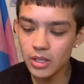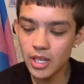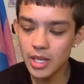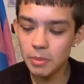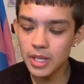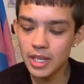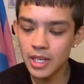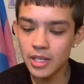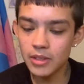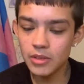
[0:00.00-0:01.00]
it
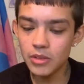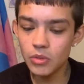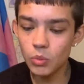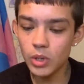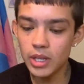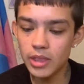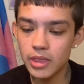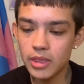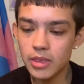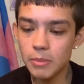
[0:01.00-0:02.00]
began with
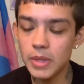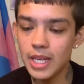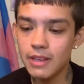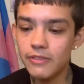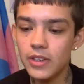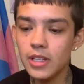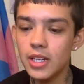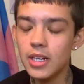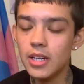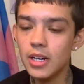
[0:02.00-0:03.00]
me
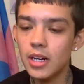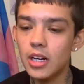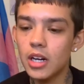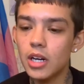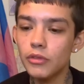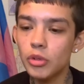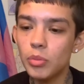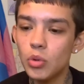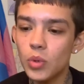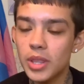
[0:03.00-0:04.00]
feeling uncomfortable
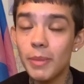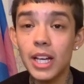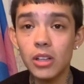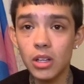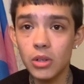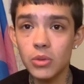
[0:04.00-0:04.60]
with my clothes.